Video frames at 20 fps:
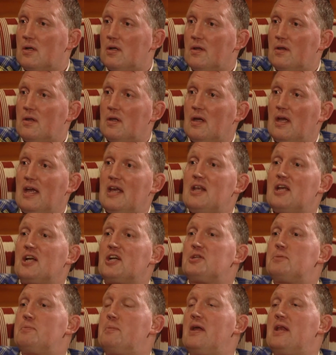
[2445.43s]
the
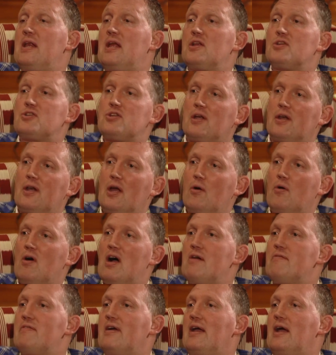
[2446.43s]
inexperience, are now
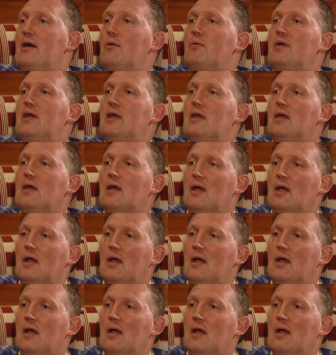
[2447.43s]
having a wee